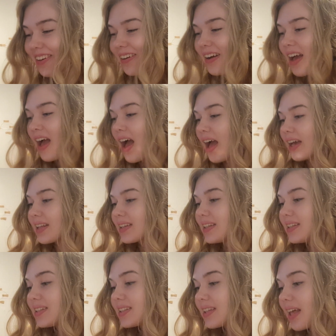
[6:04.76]
you.
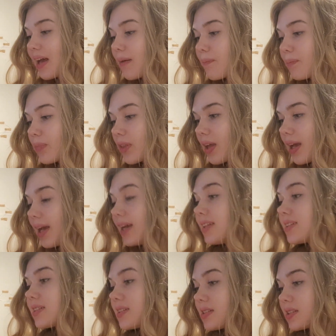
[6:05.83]
It's the
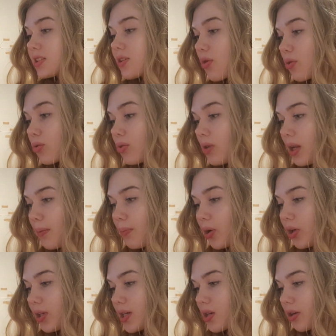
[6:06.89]
Angel's Only
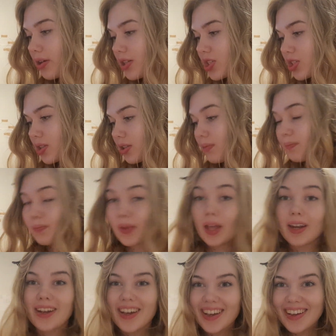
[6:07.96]
body lotion.
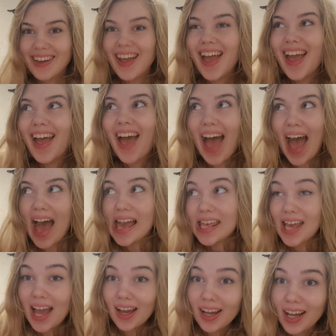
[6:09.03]
And I
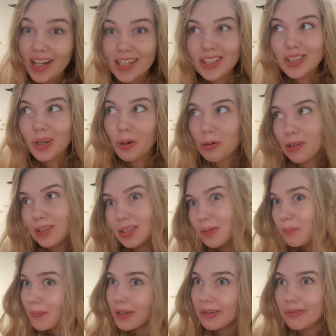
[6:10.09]
also got
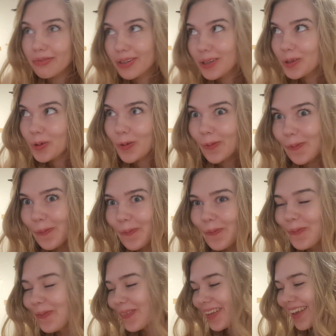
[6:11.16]
the perfume.
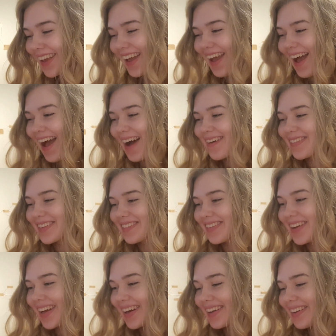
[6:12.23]
But
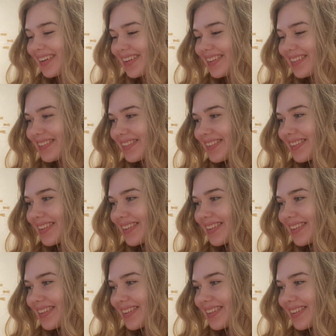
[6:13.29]
we are going to